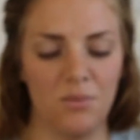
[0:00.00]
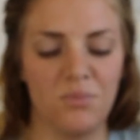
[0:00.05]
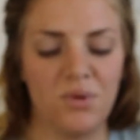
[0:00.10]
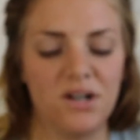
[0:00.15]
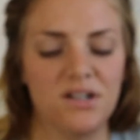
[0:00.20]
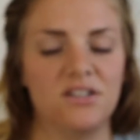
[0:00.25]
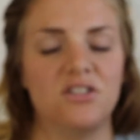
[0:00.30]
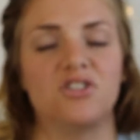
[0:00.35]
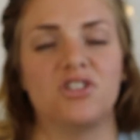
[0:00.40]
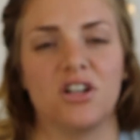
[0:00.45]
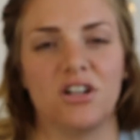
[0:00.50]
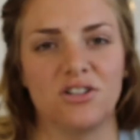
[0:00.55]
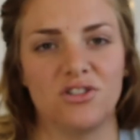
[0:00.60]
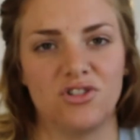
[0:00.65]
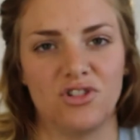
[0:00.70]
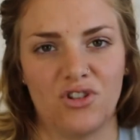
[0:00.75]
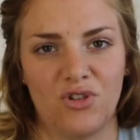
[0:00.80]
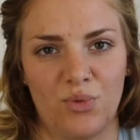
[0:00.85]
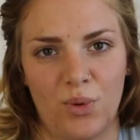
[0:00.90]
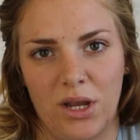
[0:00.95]
I'm pretty sure
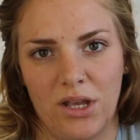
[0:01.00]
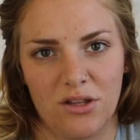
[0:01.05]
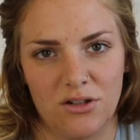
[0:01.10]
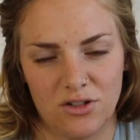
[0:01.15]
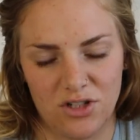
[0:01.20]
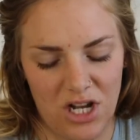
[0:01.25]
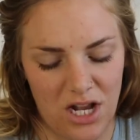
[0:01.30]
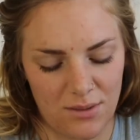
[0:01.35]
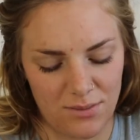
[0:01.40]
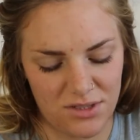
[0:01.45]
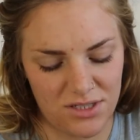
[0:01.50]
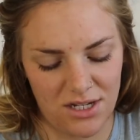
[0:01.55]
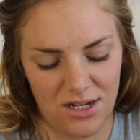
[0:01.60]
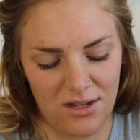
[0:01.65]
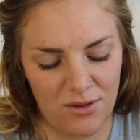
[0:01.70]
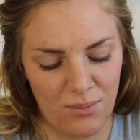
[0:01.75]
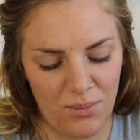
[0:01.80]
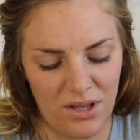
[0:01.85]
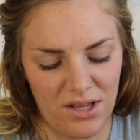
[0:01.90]
it's just regular chapstick,